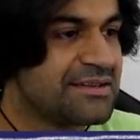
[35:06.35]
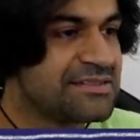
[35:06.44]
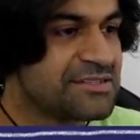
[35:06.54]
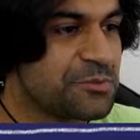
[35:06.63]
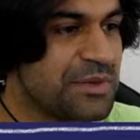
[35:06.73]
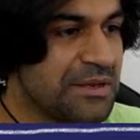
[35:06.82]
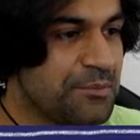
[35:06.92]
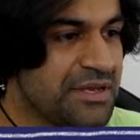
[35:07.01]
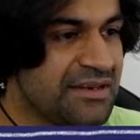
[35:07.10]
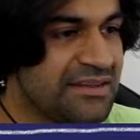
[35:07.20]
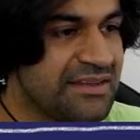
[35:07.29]
This will be
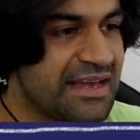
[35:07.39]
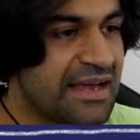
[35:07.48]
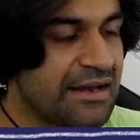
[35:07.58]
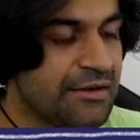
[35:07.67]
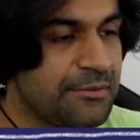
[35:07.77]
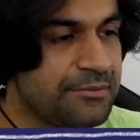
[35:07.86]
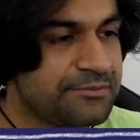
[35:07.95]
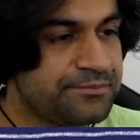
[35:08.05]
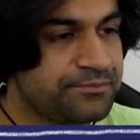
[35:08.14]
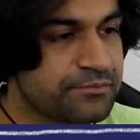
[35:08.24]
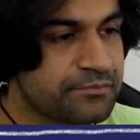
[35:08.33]
p to the n,
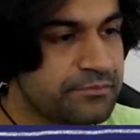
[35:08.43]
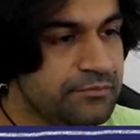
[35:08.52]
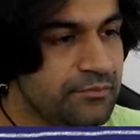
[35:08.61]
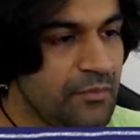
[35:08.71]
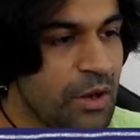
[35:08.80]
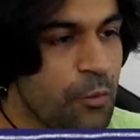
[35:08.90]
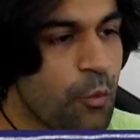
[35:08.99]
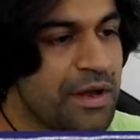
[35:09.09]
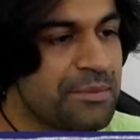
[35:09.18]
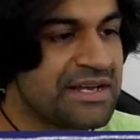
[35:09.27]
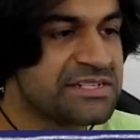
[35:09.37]

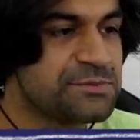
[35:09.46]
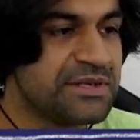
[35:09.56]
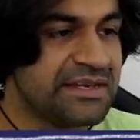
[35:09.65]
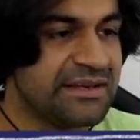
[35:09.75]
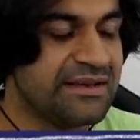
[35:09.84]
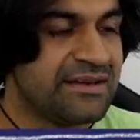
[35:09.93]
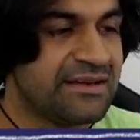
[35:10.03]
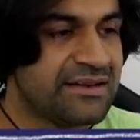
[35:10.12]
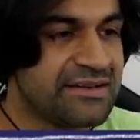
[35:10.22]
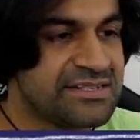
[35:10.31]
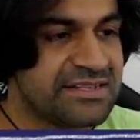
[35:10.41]
1 minus p
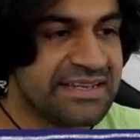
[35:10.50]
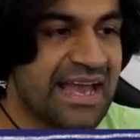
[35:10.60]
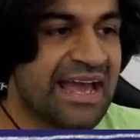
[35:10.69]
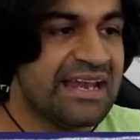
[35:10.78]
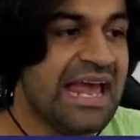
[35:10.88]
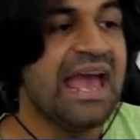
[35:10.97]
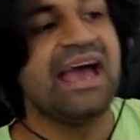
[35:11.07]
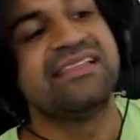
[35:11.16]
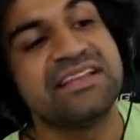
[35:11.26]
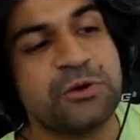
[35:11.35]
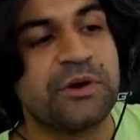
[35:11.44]
to the n, and
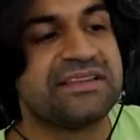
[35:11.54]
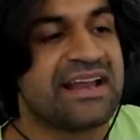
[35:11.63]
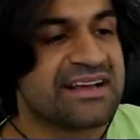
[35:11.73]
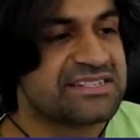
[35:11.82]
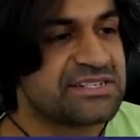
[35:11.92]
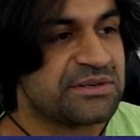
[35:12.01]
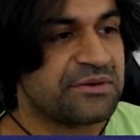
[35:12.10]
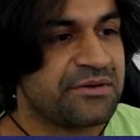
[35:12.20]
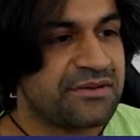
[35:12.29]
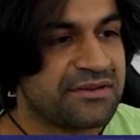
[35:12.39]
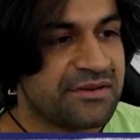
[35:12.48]
then you win the next two,
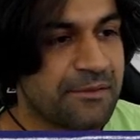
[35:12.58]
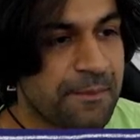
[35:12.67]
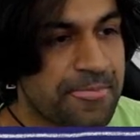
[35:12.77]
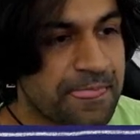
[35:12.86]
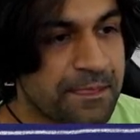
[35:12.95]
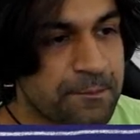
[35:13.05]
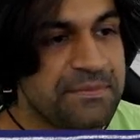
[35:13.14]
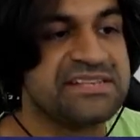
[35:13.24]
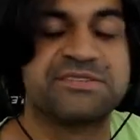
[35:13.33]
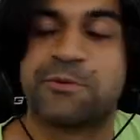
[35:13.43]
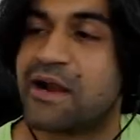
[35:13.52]
p
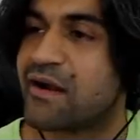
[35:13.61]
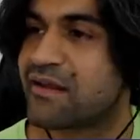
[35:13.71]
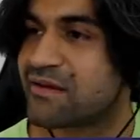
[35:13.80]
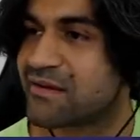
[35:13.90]
squared.